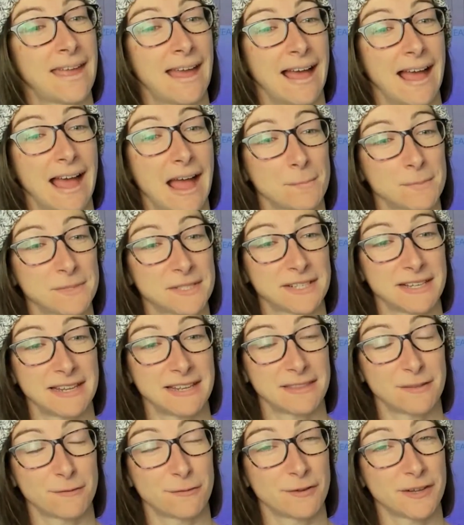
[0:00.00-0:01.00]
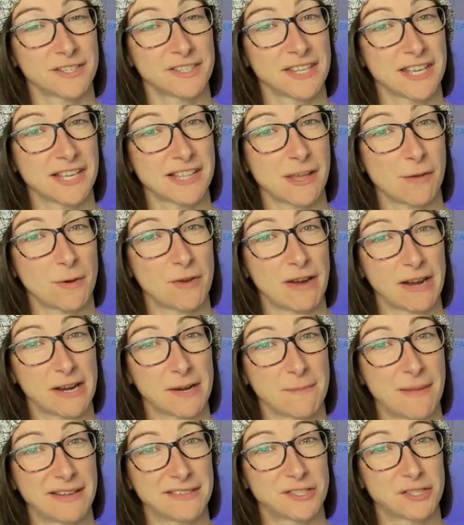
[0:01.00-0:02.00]
Actually, the first thing that we
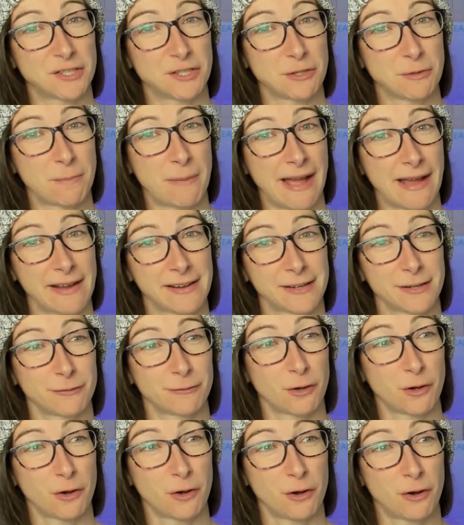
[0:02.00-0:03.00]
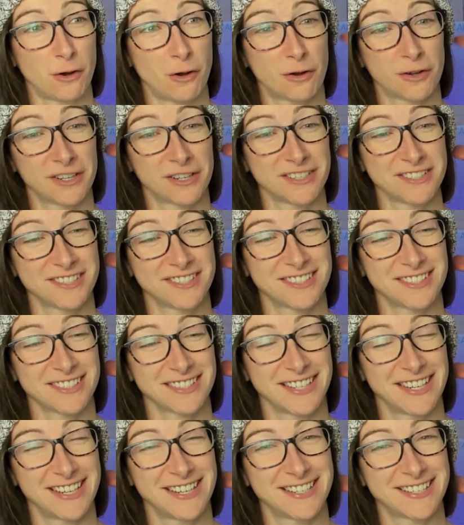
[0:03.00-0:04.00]
recommend to pack for August
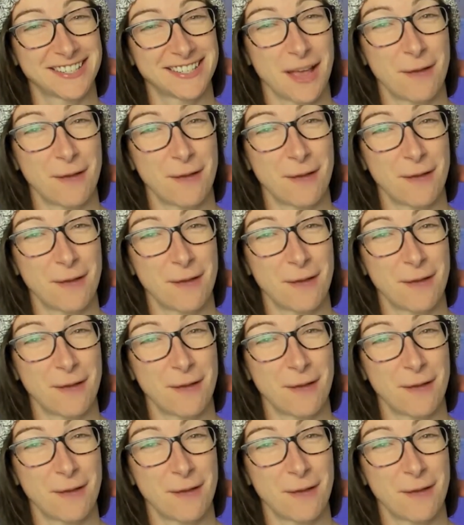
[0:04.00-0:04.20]
is a